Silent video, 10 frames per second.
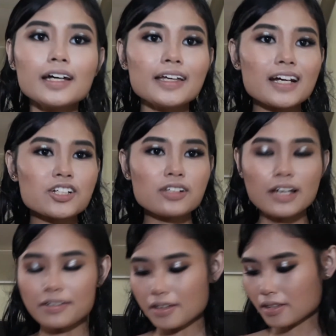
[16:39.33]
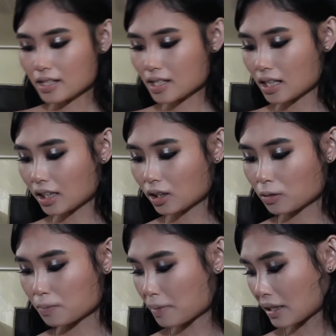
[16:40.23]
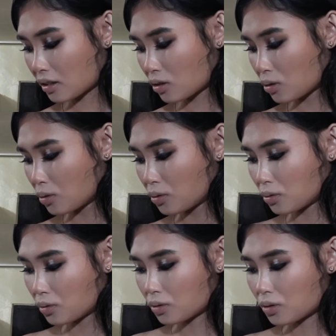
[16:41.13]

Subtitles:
And actually, I think that's a little bit too